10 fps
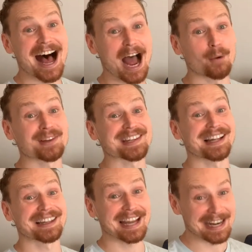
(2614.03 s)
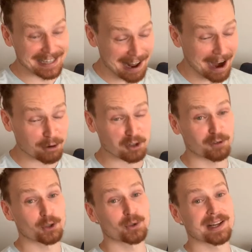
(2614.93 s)
I was elated. Irish
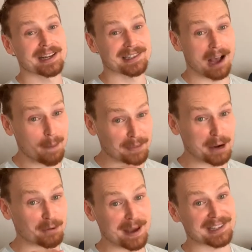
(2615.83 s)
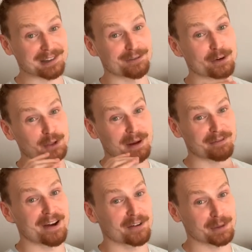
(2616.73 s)
food is up there with Mexican food as my
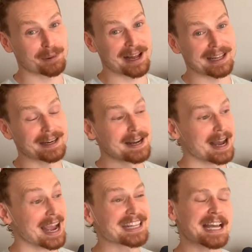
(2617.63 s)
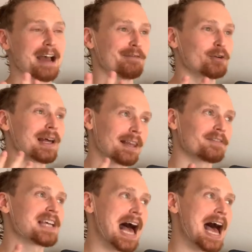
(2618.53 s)
favorite on the planet, and Thai food. I
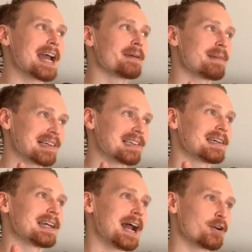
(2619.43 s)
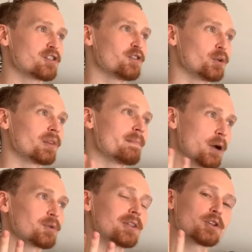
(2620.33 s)
love Thai, Mexican, and Irish food the
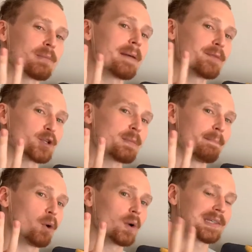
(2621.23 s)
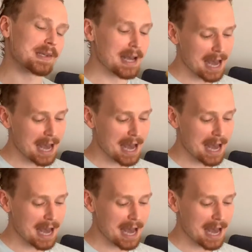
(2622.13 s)
most. Those are my boys.